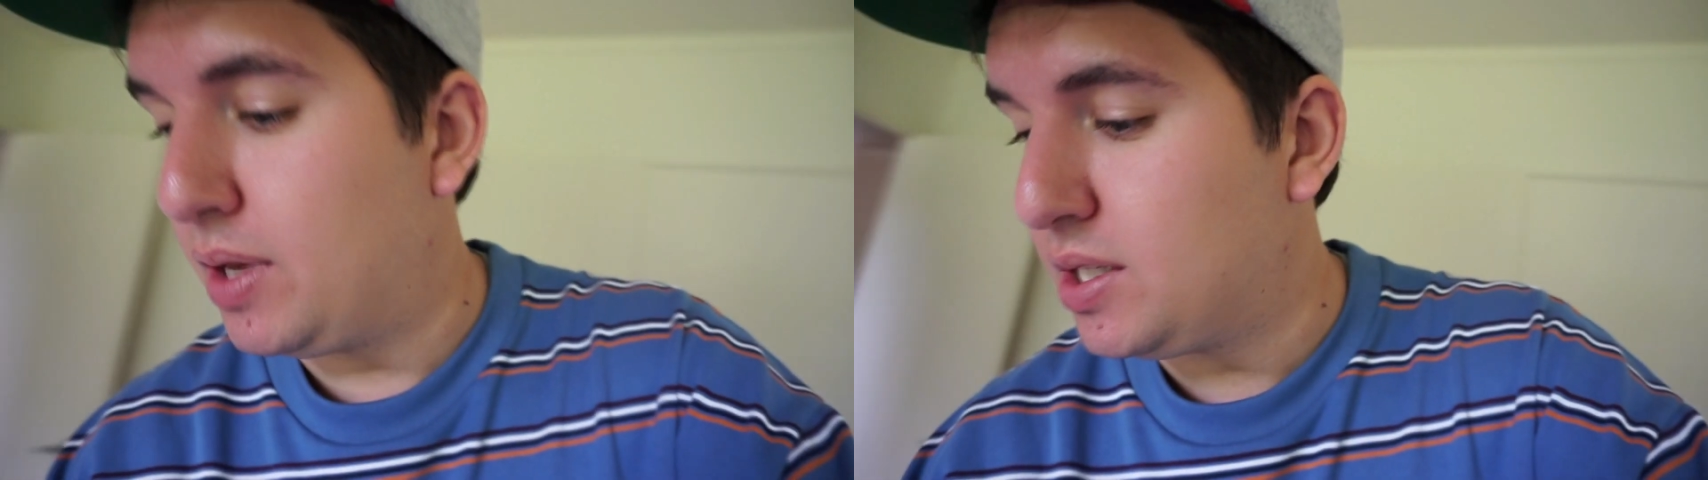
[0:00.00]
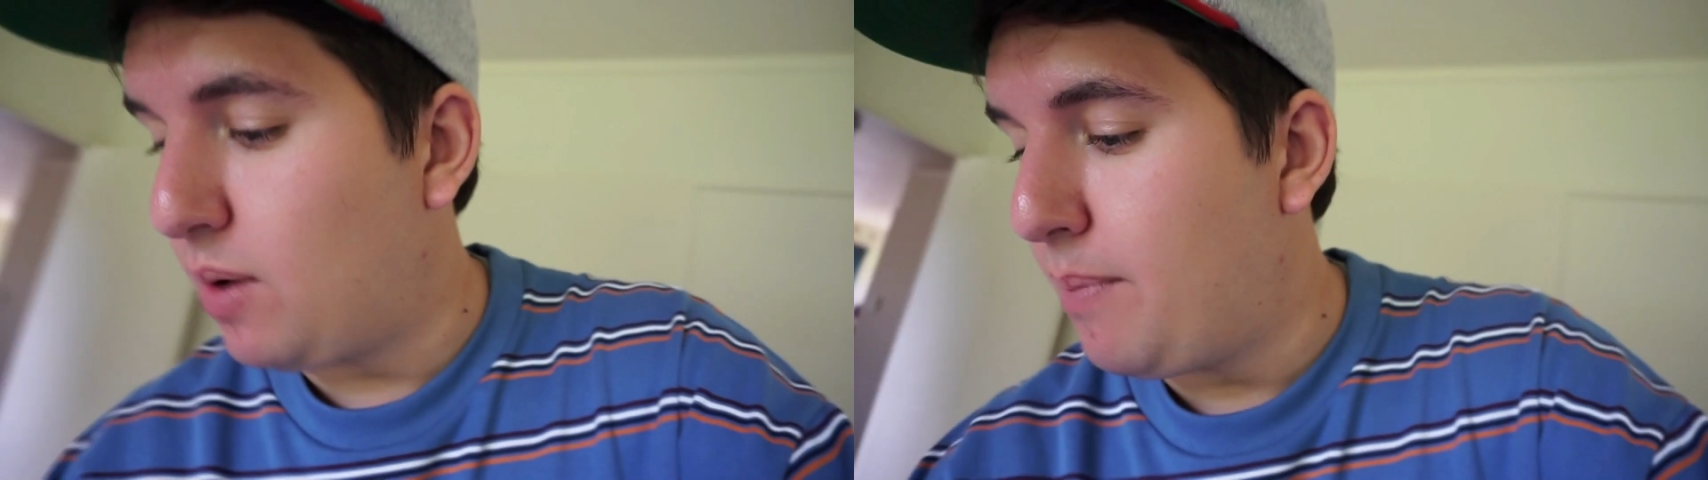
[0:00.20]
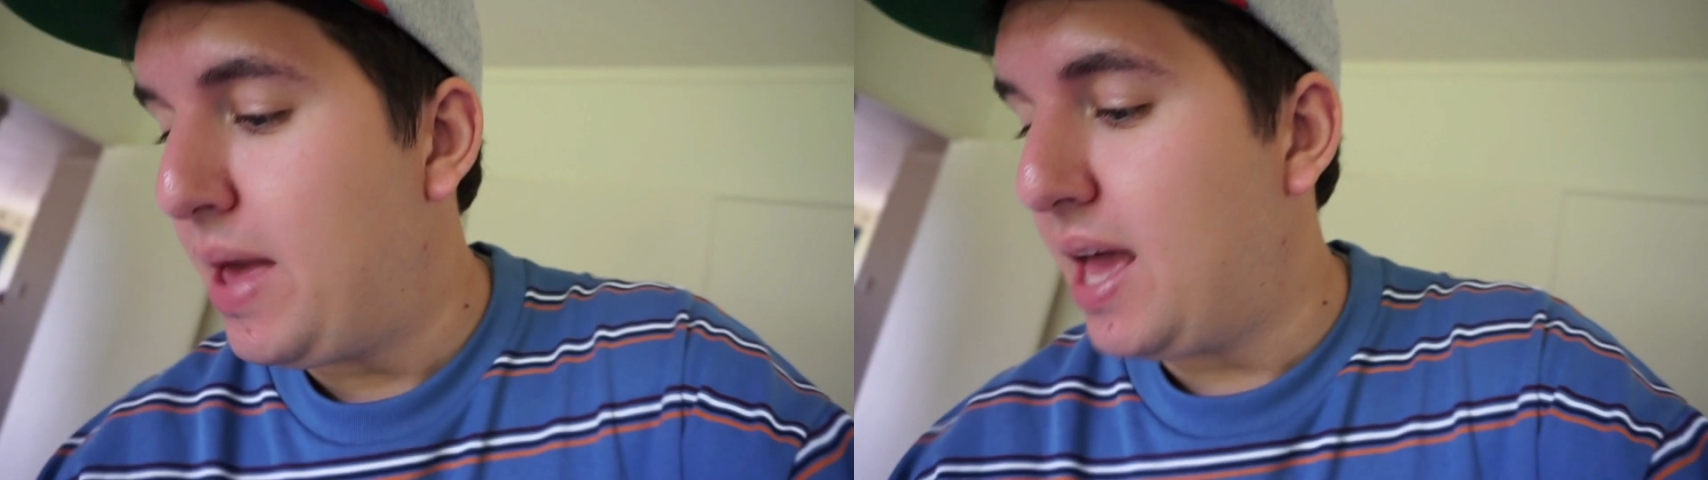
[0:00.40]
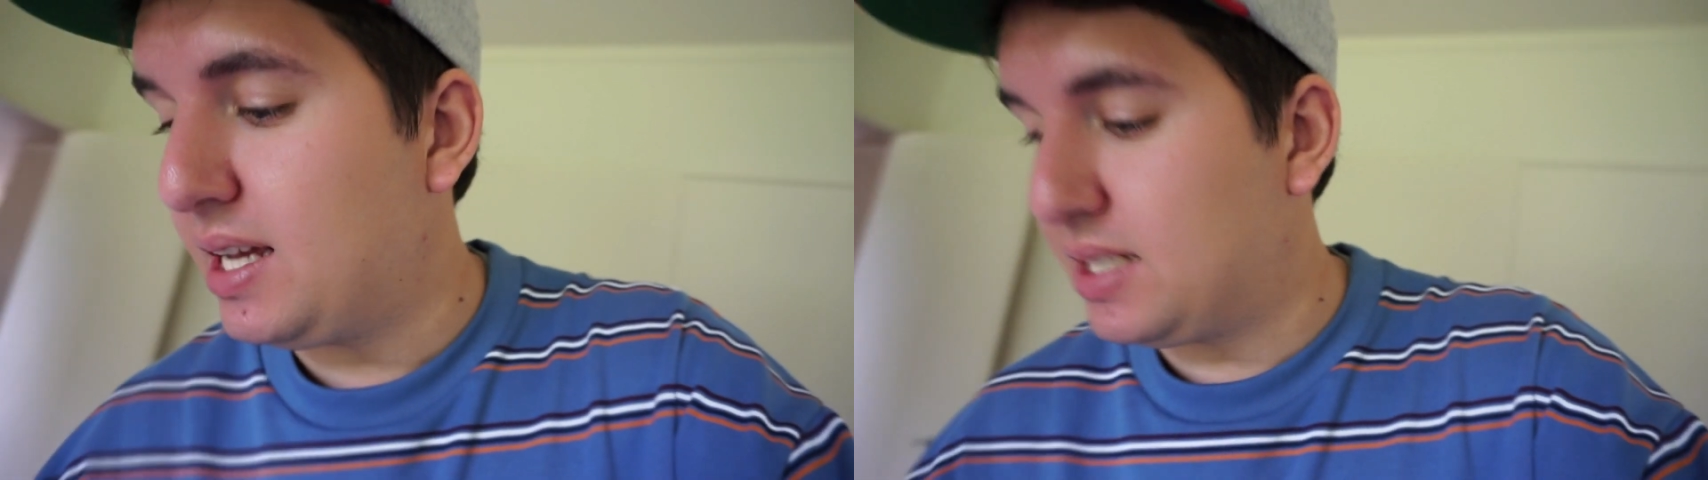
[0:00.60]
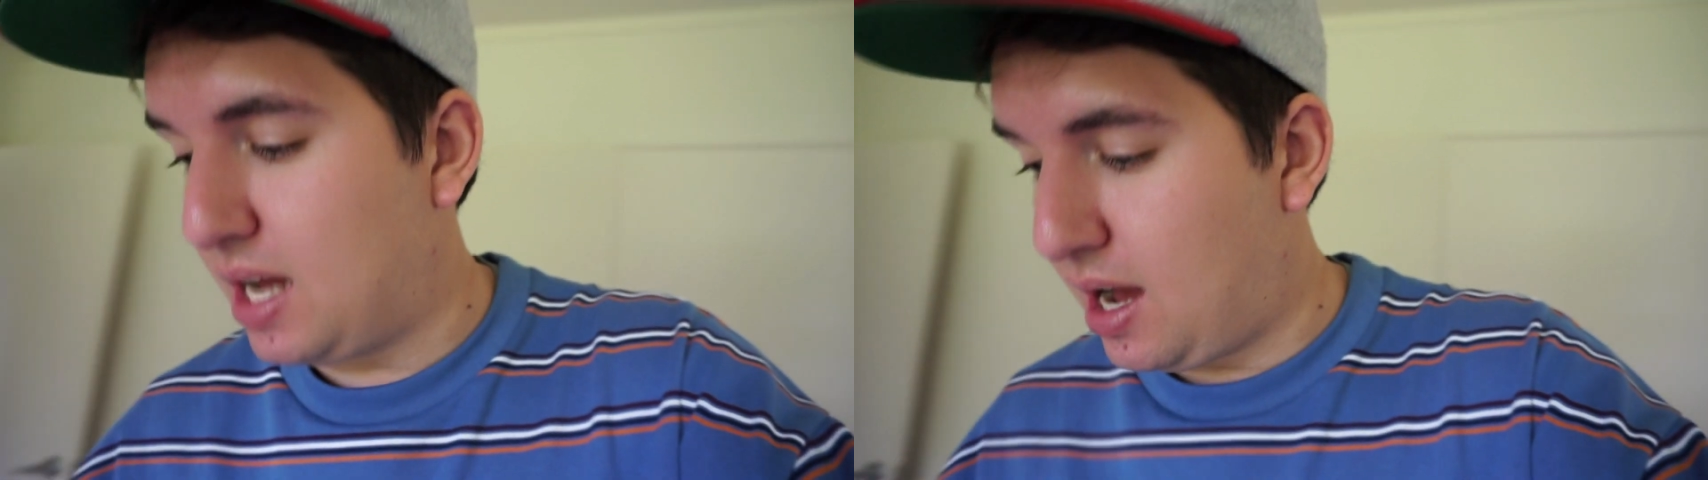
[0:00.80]
So I
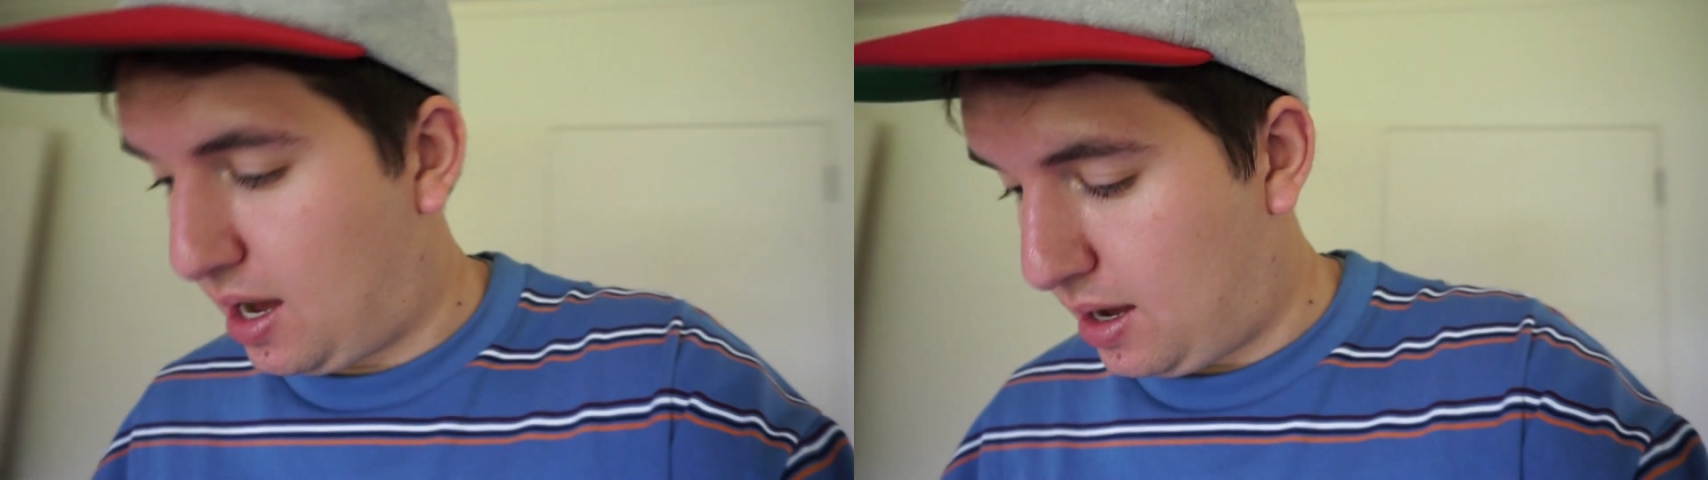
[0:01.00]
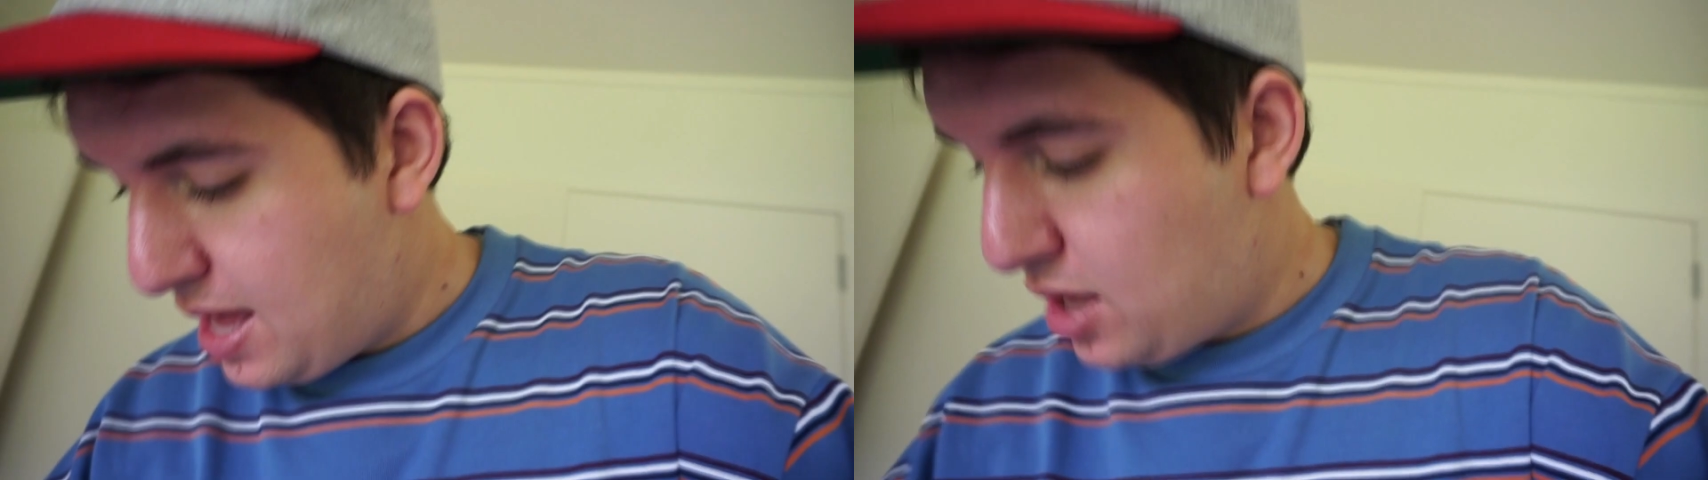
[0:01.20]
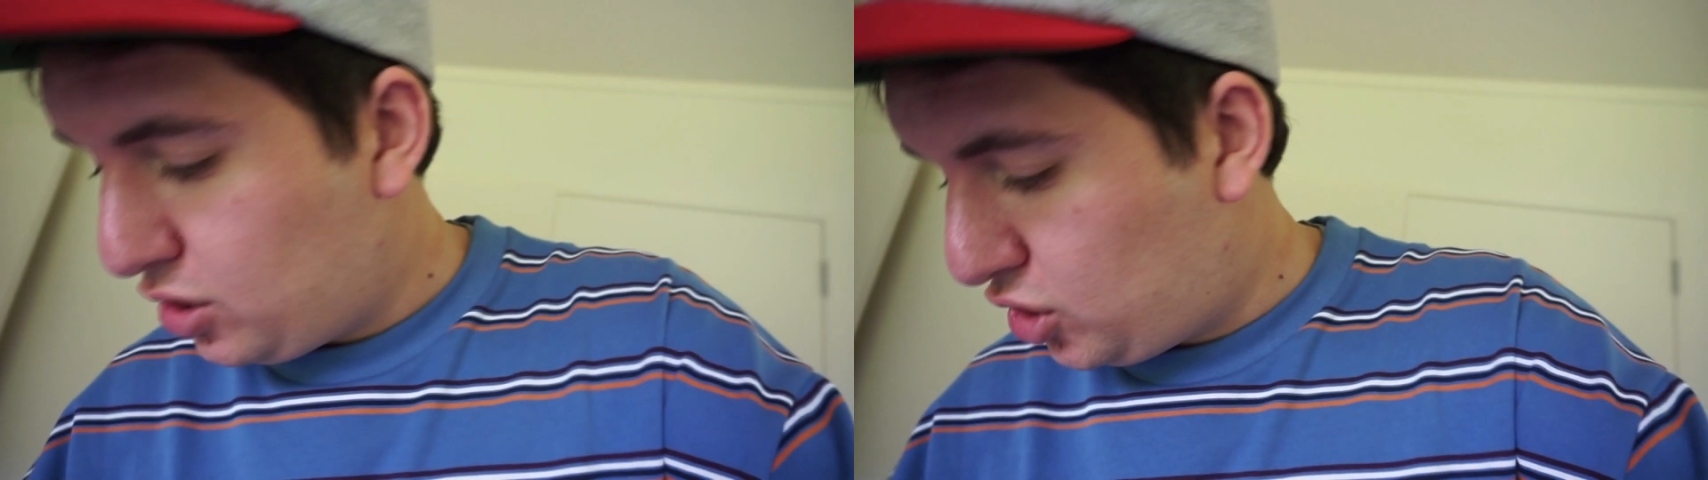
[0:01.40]
picked up